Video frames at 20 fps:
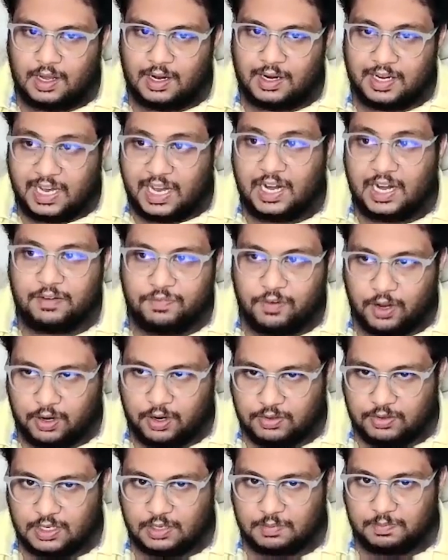need for
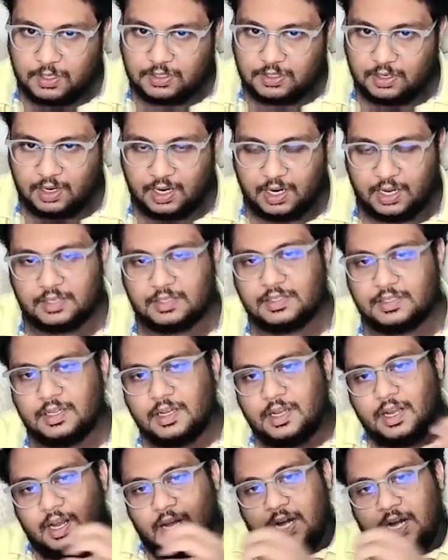user personas,
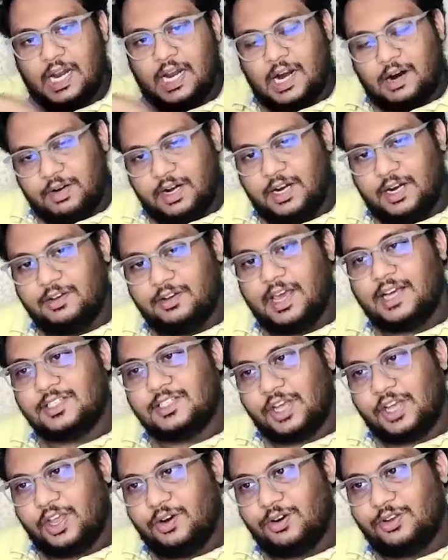and how did you
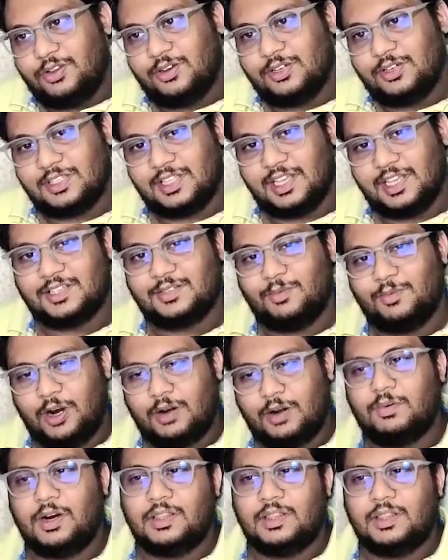execute those things?
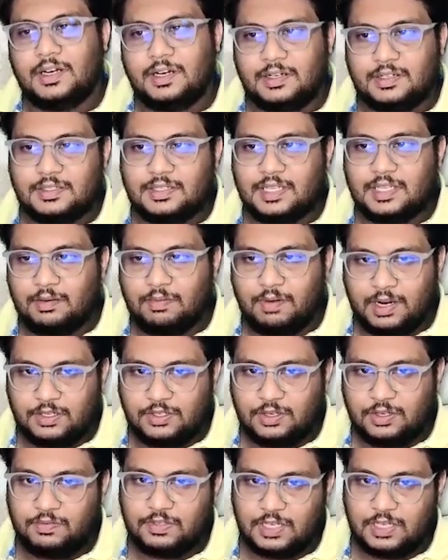What were the
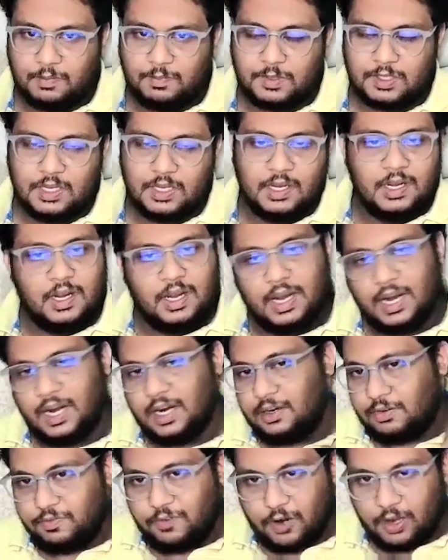sequence of steps?
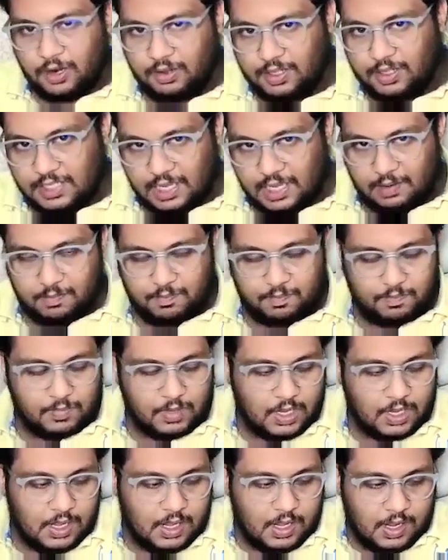And you follow the same
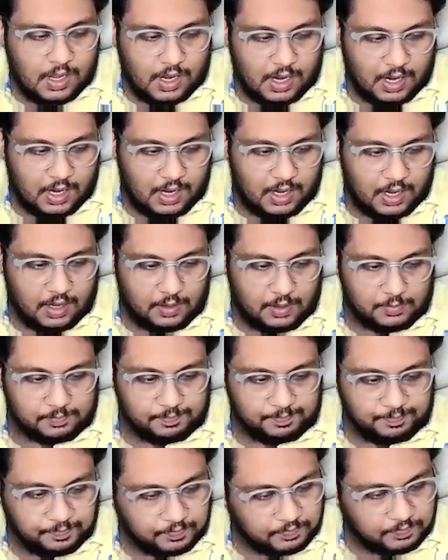
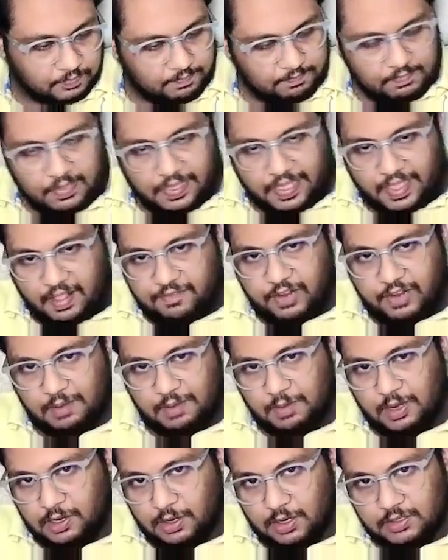um,
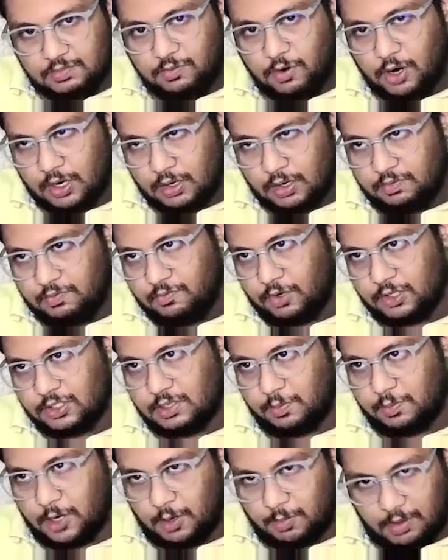framework, or what was
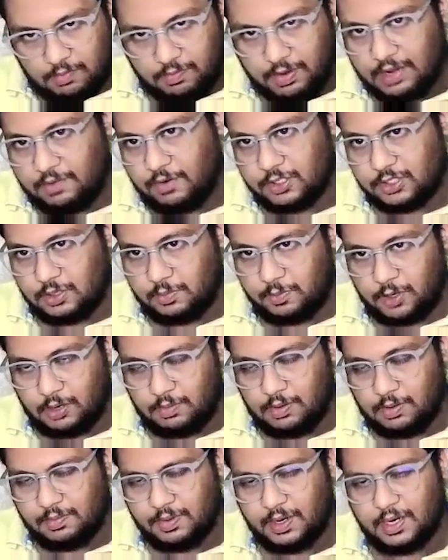the problem, why was the
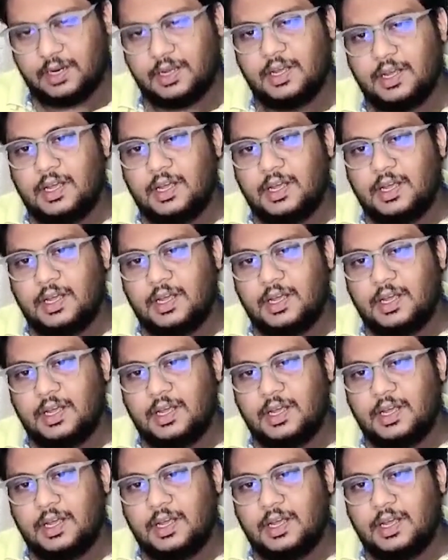problem, right?